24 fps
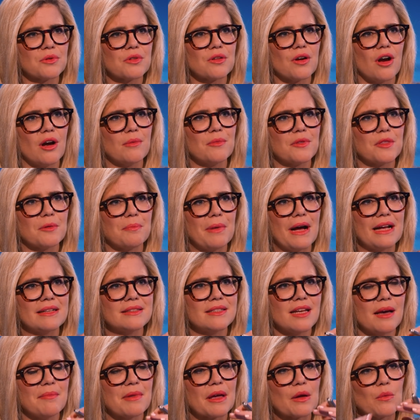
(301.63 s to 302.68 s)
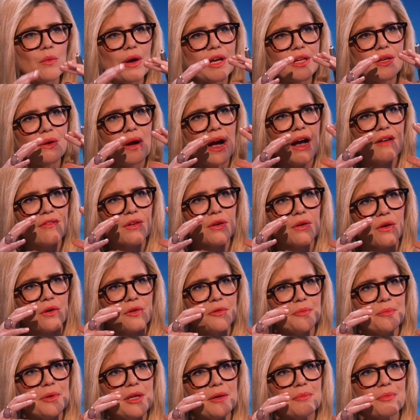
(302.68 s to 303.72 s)
time with the pandemic where you have a lot
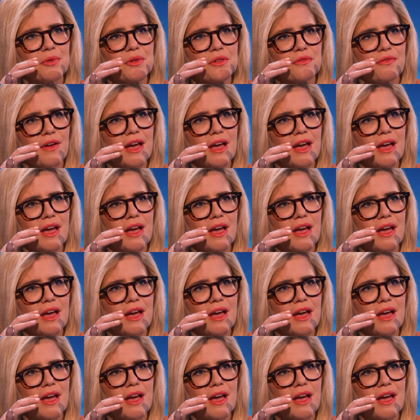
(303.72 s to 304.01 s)
of people's